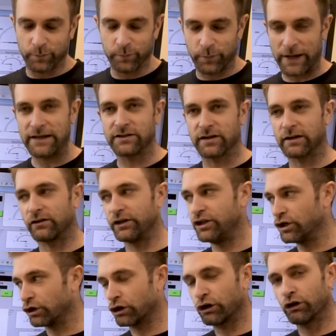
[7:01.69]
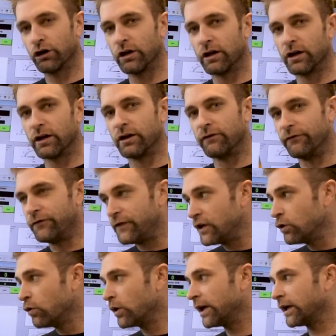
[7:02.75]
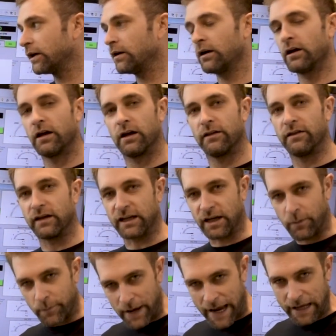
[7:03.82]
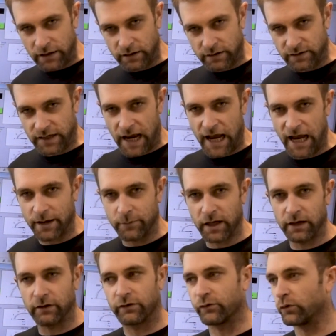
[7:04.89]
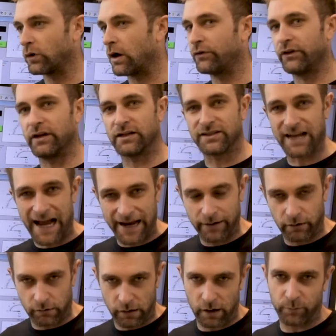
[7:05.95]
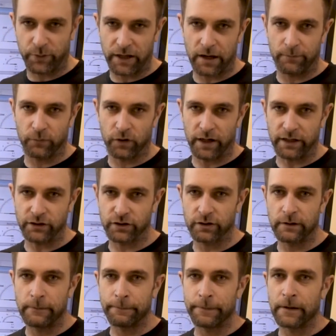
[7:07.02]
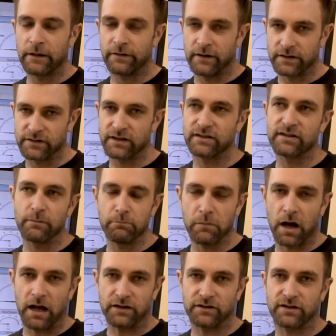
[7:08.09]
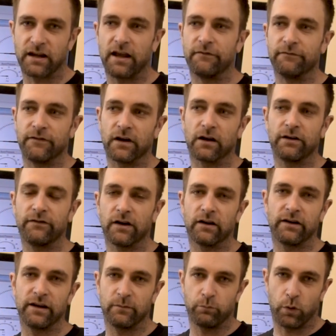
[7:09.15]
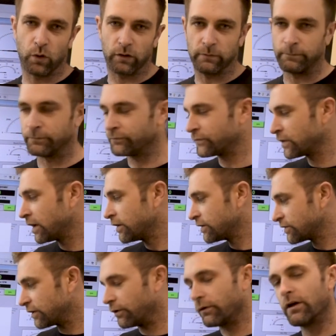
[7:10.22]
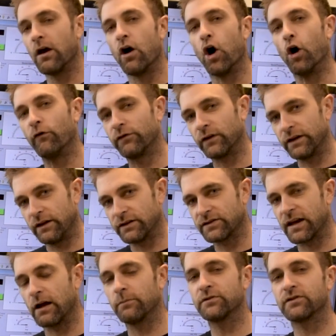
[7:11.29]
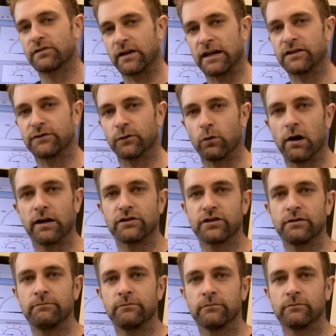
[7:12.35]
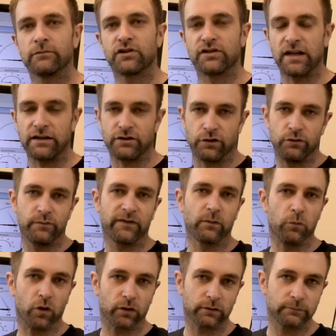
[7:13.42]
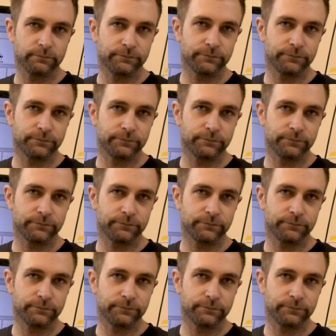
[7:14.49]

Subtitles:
basically you're viewing the commanded timing throughout the entire RPM range. This is a must and very, very important. So hopefully this helps. Thanks for watching. Stay tuned for more.